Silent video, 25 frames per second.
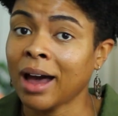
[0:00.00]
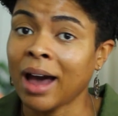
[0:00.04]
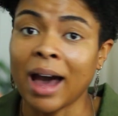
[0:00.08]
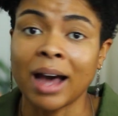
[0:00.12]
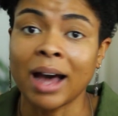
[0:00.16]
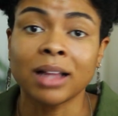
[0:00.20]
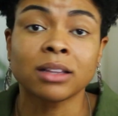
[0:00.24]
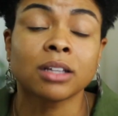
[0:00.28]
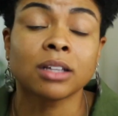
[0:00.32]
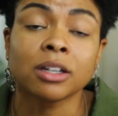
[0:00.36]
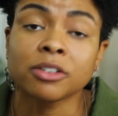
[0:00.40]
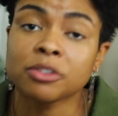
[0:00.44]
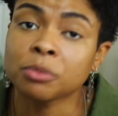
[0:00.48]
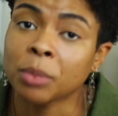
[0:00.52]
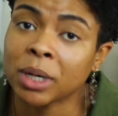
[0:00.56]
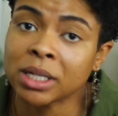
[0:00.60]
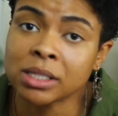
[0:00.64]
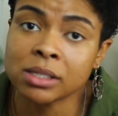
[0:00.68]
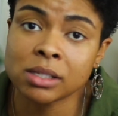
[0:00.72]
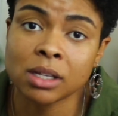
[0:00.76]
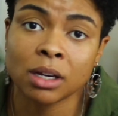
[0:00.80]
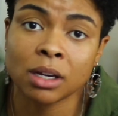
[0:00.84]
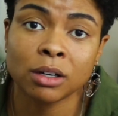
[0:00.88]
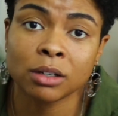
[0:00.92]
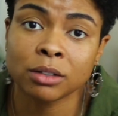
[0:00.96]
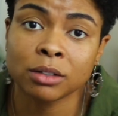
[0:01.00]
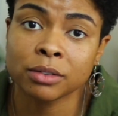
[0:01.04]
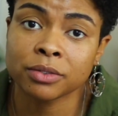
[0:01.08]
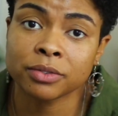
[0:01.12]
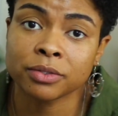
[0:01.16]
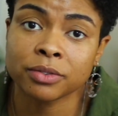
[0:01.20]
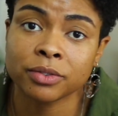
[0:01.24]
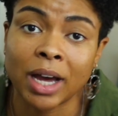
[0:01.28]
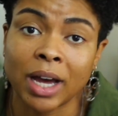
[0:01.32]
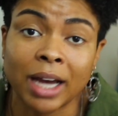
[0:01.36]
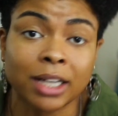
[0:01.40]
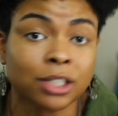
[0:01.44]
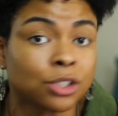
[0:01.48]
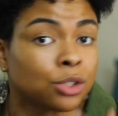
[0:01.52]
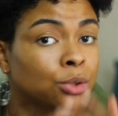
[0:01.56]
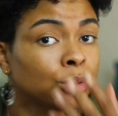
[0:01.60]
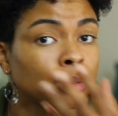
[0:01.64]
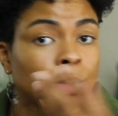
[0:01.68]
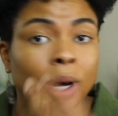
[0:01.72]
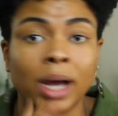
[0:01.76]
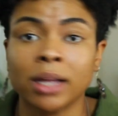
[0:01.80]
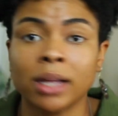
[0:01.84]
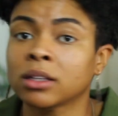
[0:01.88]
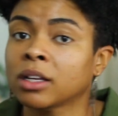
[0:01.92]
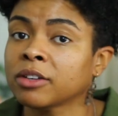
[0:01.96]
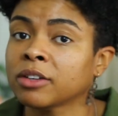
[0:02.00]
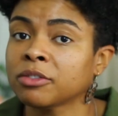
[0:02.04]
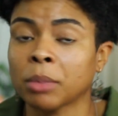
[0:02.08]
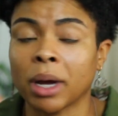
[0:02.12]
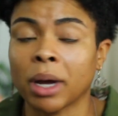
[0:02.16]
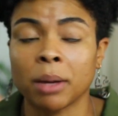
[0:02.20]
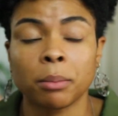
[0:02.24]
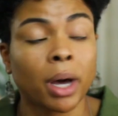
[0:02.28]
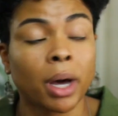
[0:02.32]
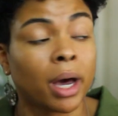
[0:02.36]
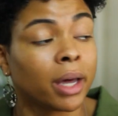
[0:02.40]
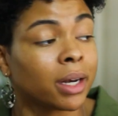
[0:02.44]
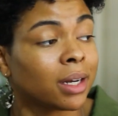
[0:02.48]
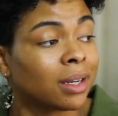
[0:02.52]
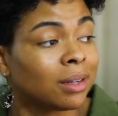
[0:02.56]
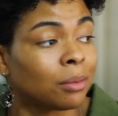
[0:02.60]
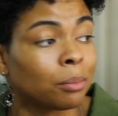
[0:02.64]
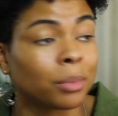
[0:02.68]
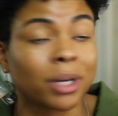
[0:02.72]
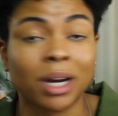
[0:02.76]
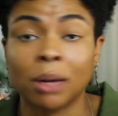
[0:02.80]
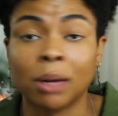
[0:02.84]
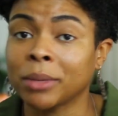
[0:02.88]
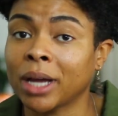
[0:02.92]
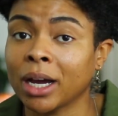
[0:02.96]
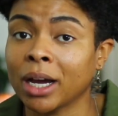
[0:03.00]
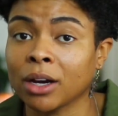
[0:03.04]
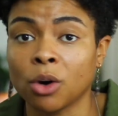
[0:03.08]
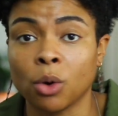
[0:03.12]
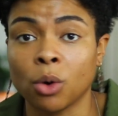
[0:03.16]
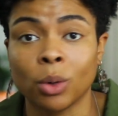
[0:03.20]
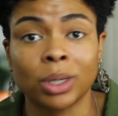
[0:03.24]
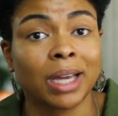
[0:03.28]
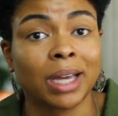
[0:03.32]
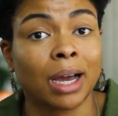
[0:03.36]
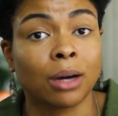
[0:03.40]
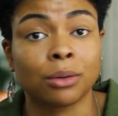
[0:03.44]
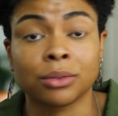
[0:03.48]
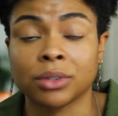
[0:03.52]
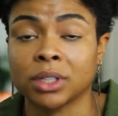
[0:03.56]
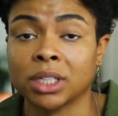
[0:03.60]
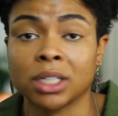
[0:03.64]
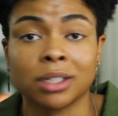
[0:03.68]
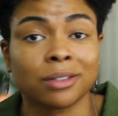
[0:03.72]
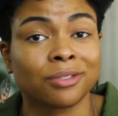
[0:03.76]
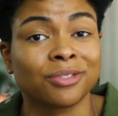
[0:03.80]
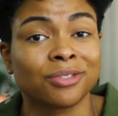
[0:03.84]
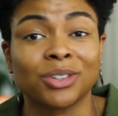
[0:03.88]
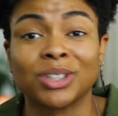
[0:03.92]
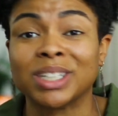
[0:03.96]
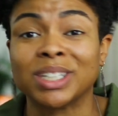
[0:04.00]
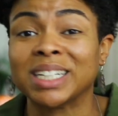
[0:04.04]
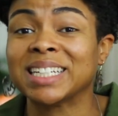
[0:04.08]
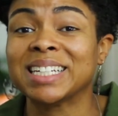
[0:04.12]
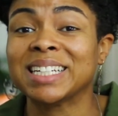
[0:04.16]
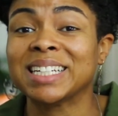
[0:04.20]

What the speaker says: I love myself. I do. I love my body, but I'm not going out there for